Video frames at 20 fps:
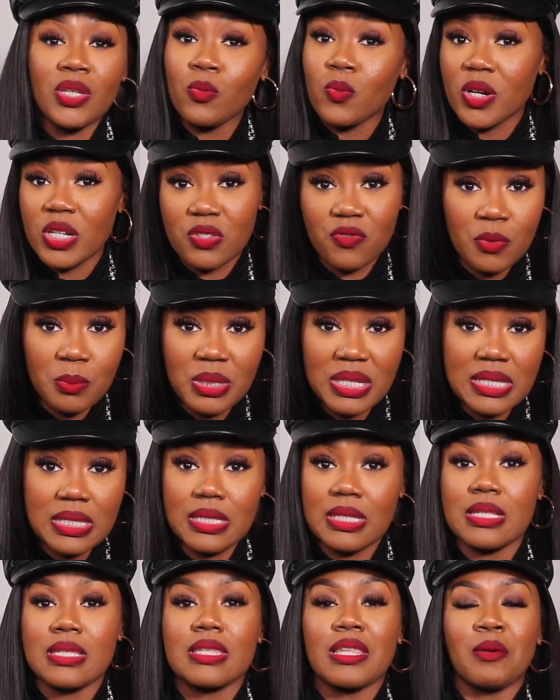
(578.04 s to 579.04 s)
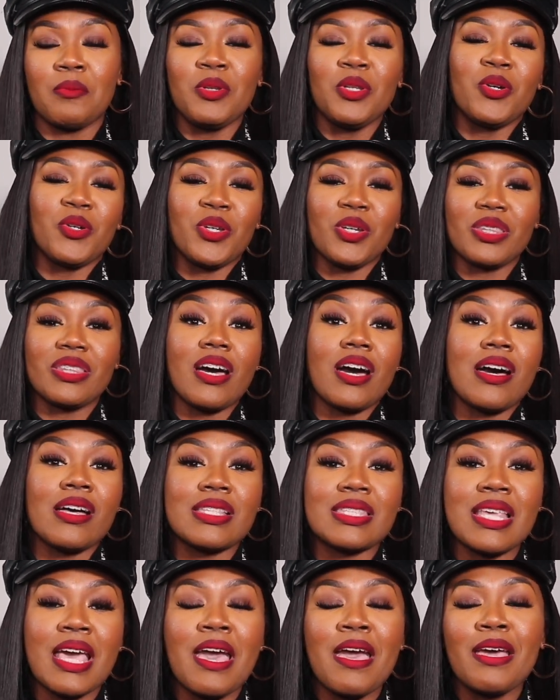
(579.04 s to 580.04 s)
it works for me sis. Let me know your
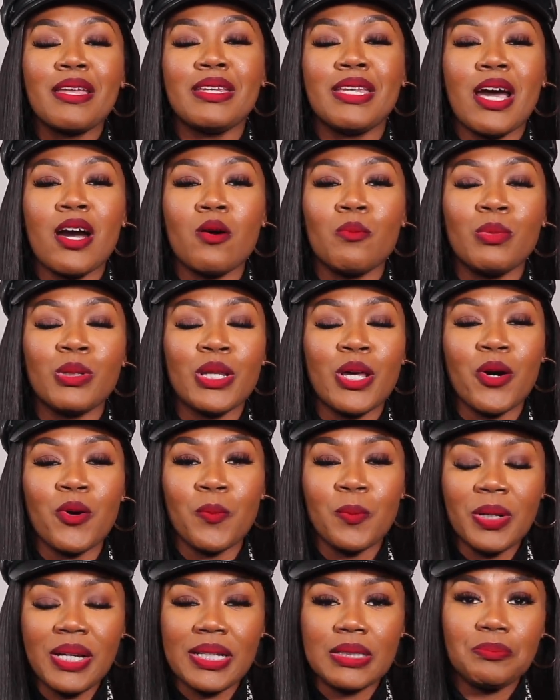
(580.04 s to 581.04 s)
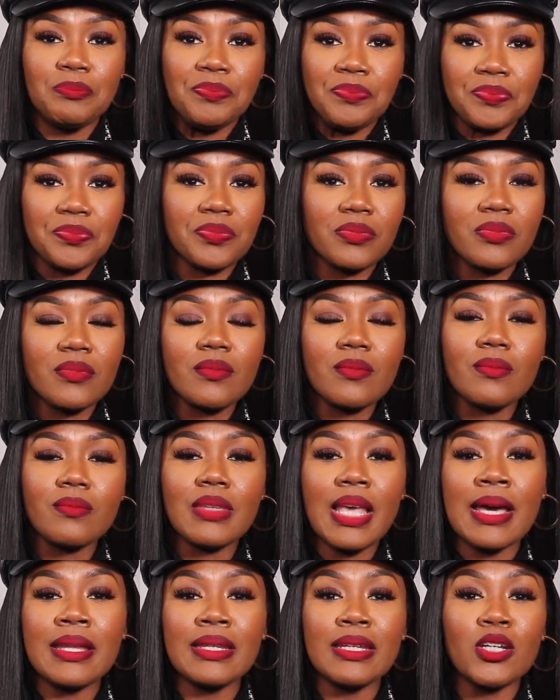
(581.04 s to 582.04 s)
thoughts down below. But
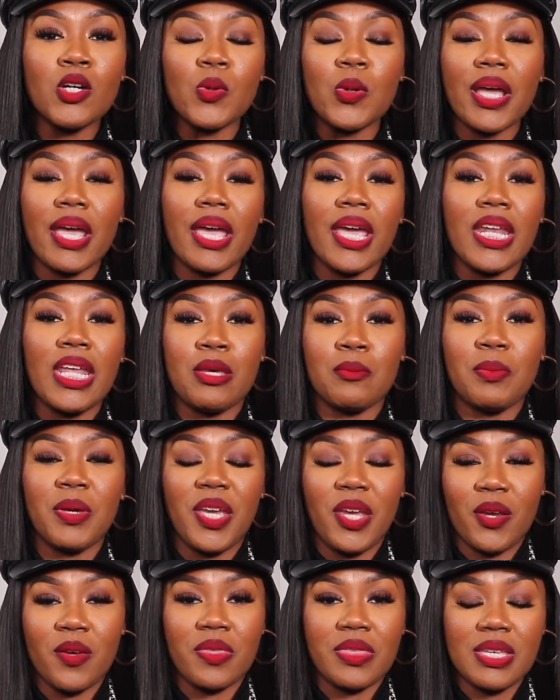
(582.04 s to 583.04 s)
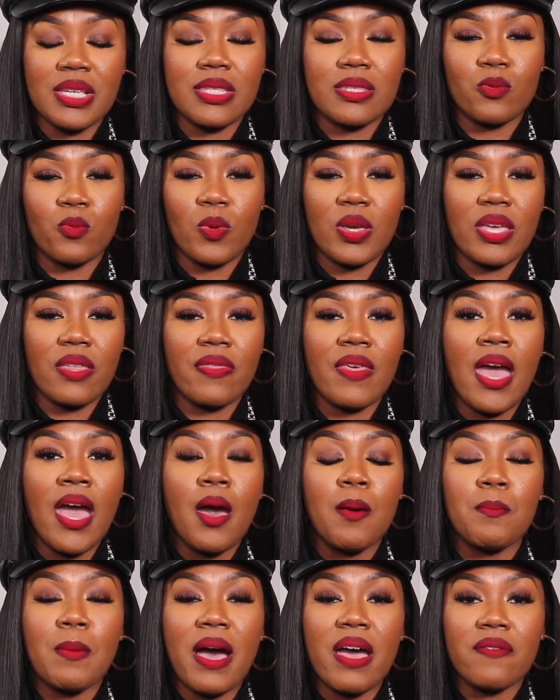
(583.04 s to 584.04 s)
I did go ahead and pair this with
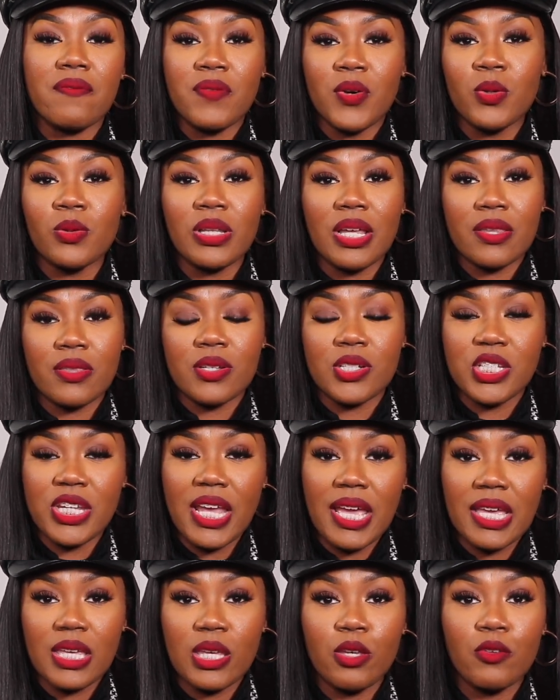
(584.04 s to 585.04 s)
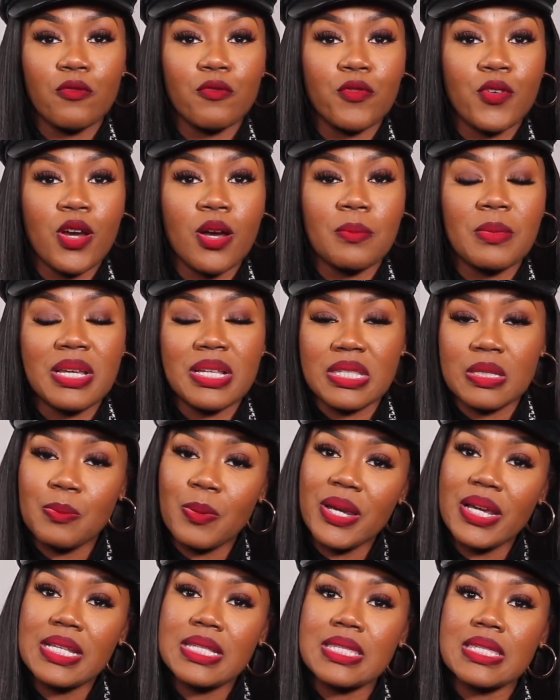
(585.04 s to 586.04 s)
my faux leather jacket from
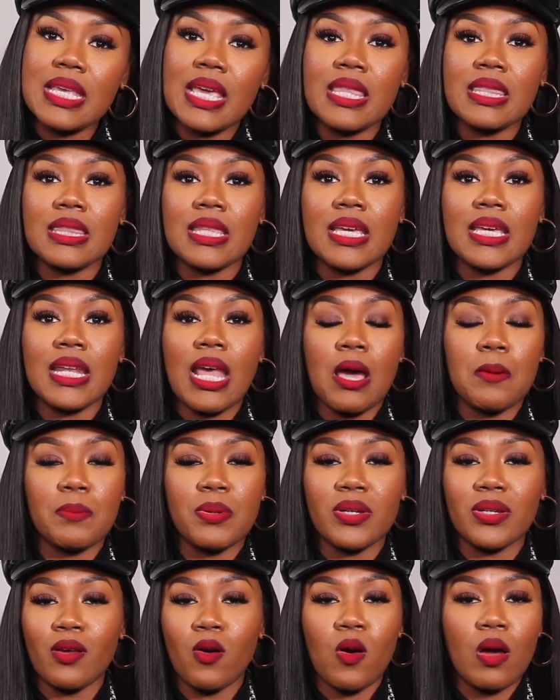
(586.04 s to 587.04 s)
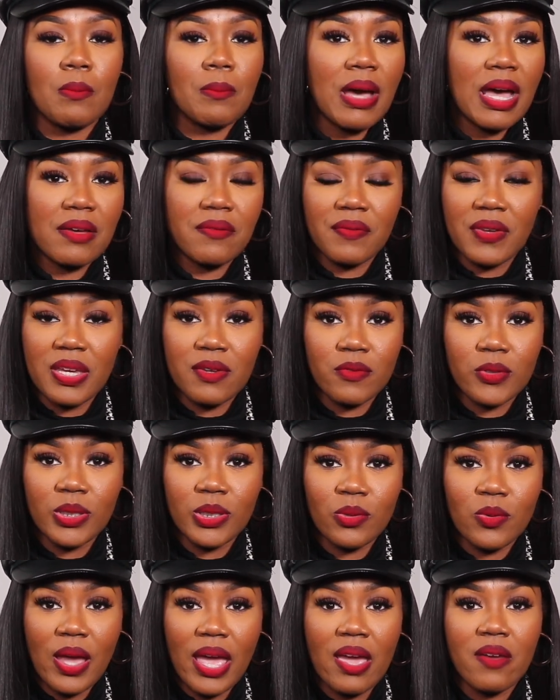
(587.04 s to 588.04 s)
Express and then I put on my favorite
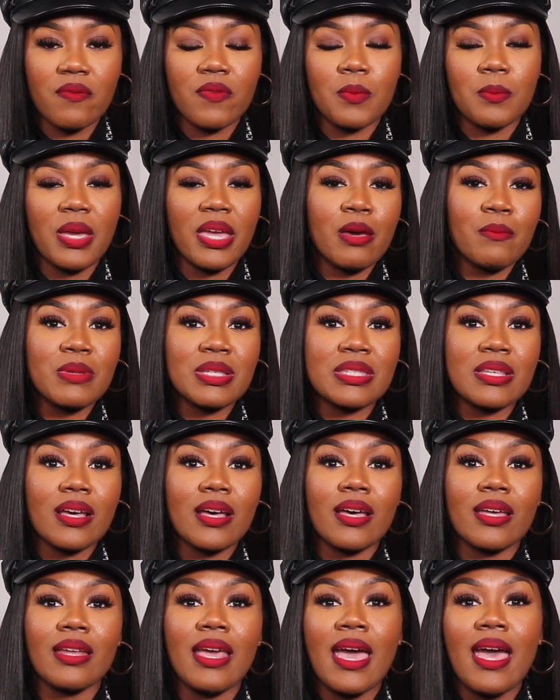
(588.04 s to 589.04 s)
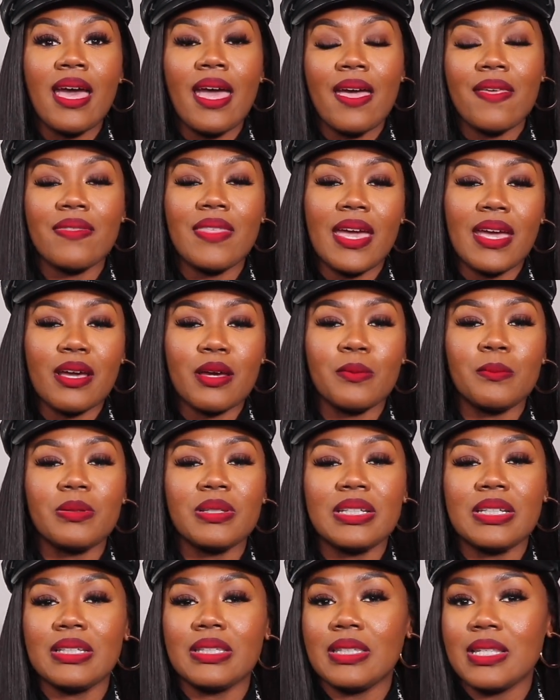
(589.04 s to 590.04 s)
little hat from Amazon and that
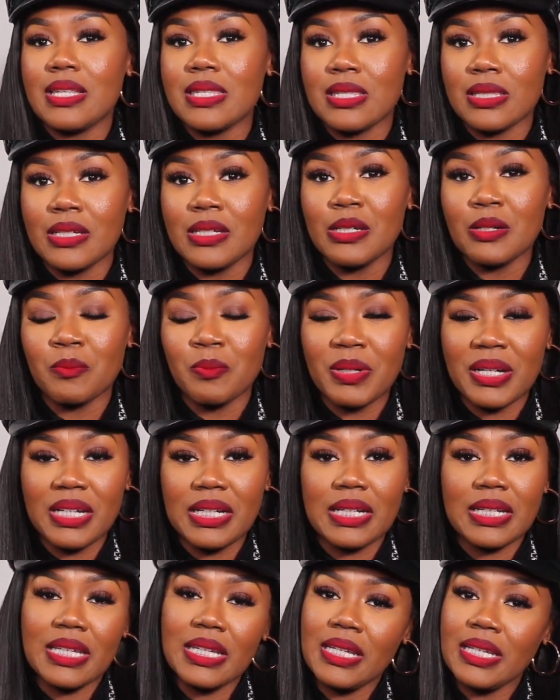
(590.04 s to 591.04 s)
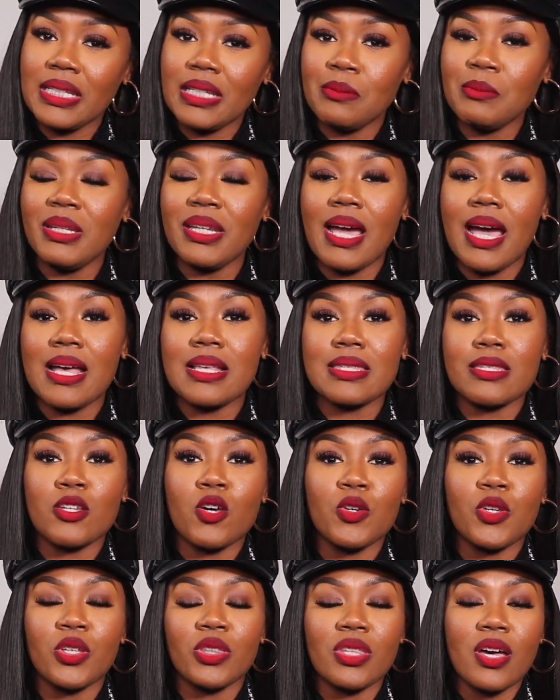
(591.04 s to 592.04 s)
completed this look. But again, let me guys know
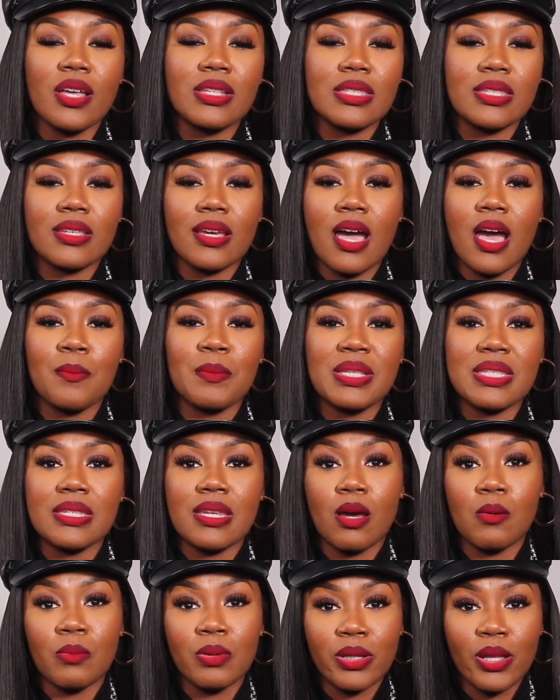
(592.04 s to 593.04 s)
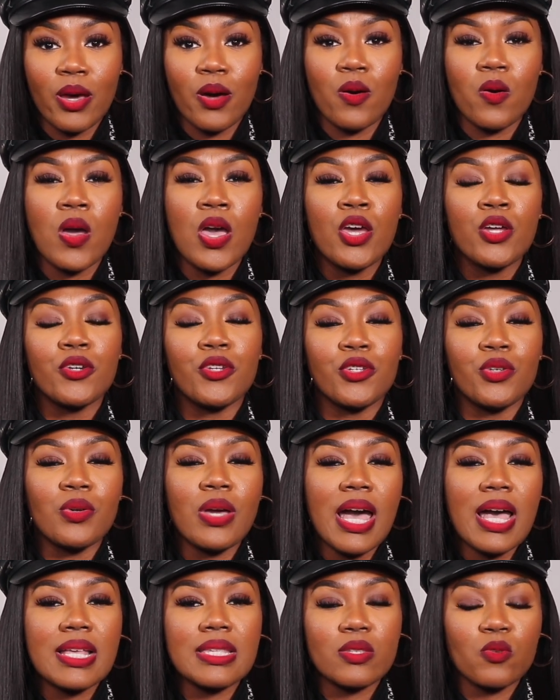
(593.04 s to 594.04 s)
your thoughts in the comments down below. Do you
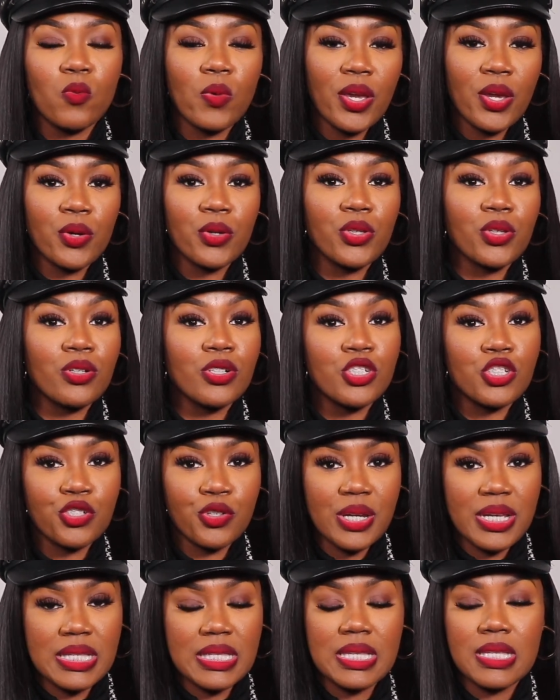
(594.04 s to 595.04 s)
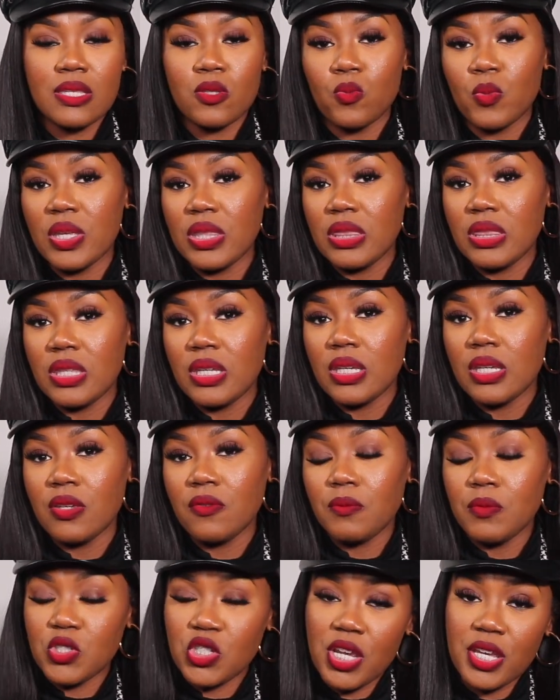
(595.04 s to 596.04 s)
guys wear your dresses with the
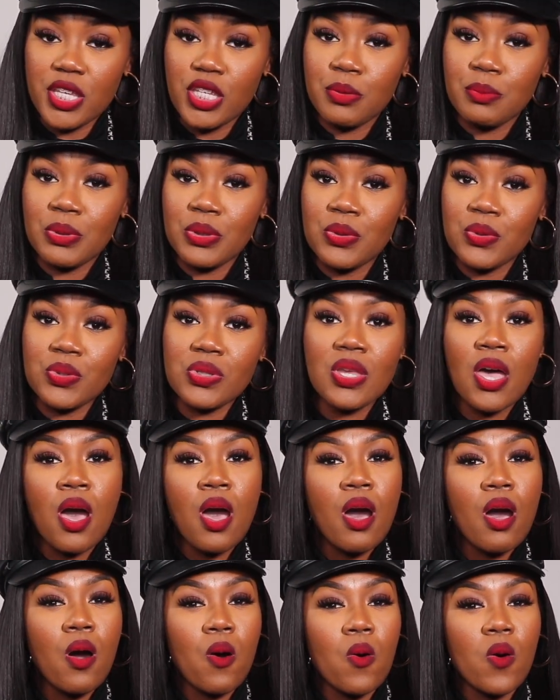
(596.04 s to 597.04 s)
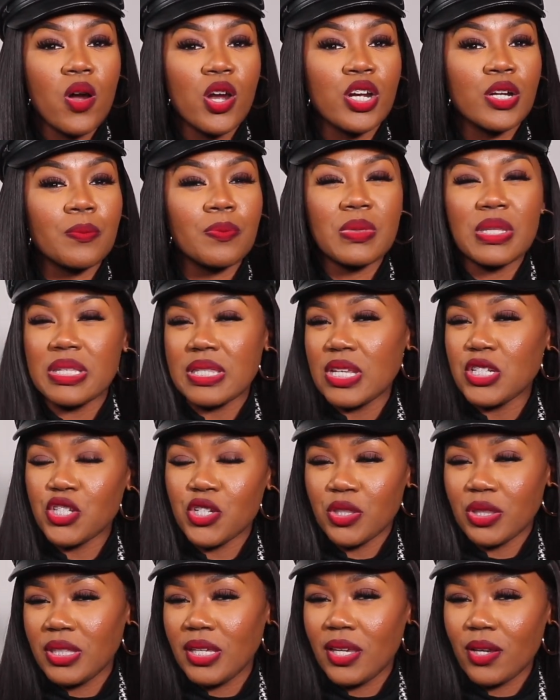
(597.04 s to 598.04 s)
chunky boots or is that
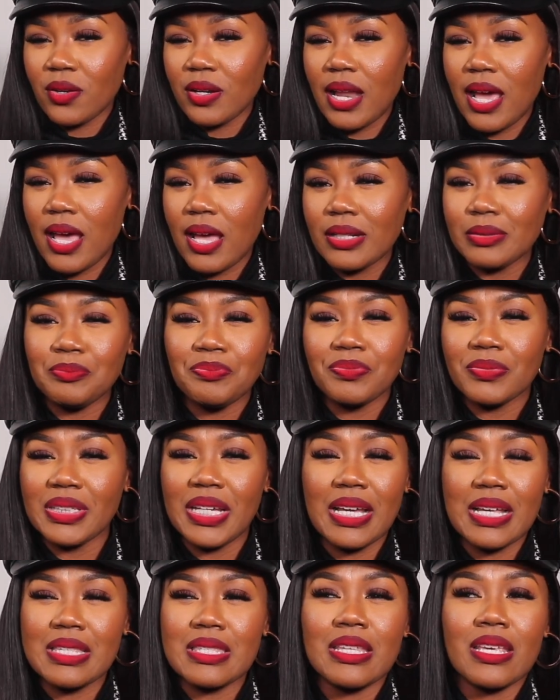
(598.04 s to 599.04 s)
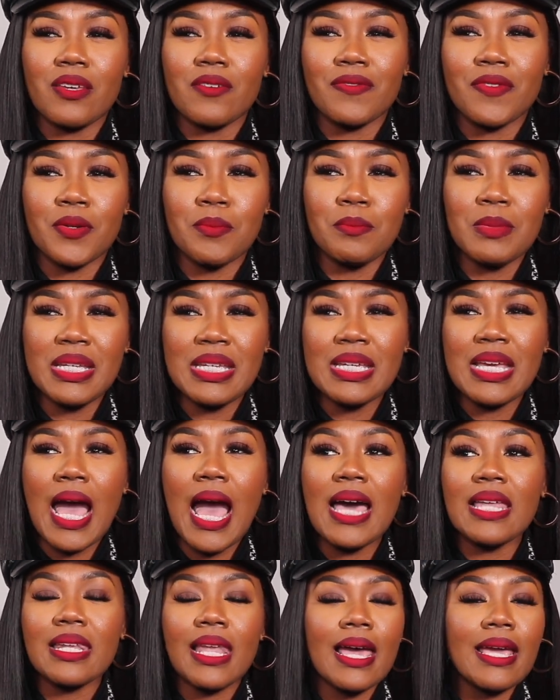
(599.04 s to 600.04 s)
your thing or not? like I said, for me,
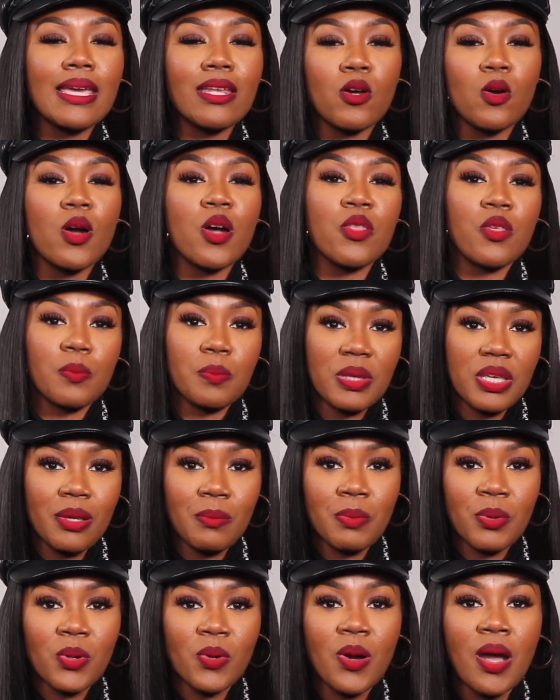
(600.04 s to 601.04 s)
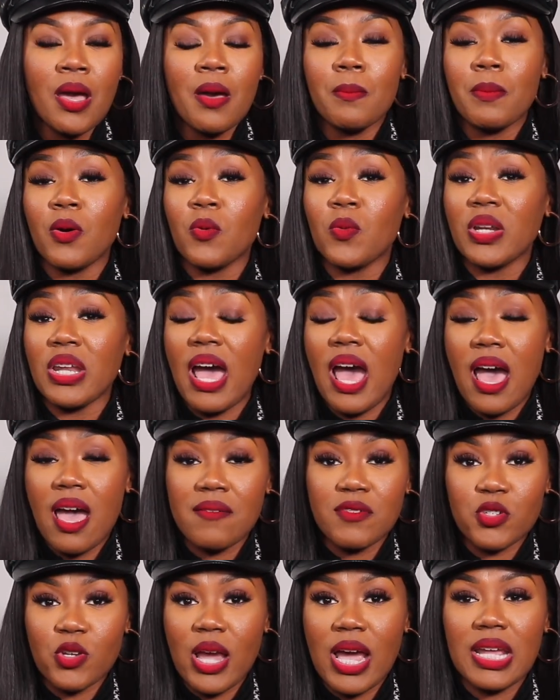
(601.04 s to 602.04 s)
I like it on other people, but when
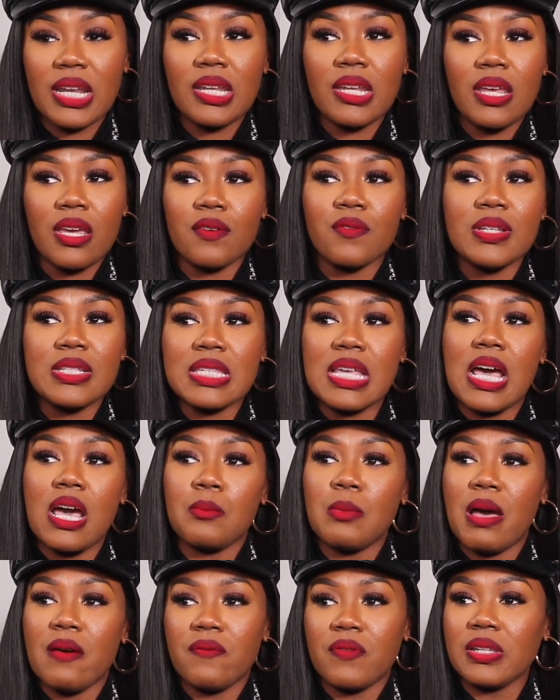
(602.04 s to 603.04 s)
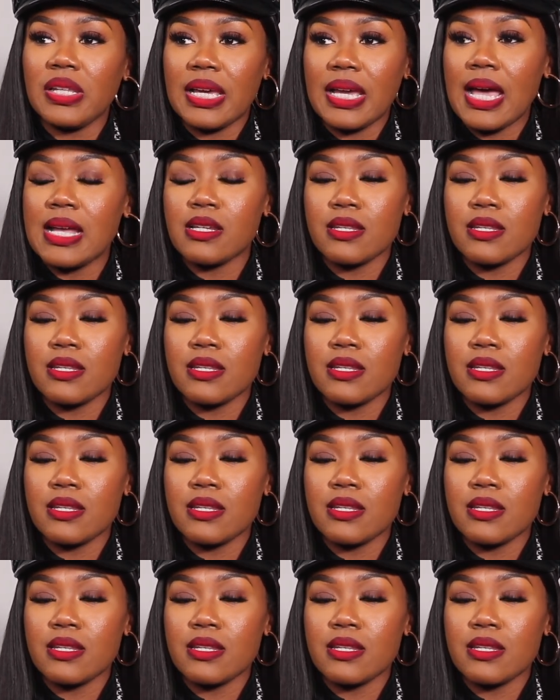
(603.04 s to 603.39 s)
I've tried it, every time I feel like I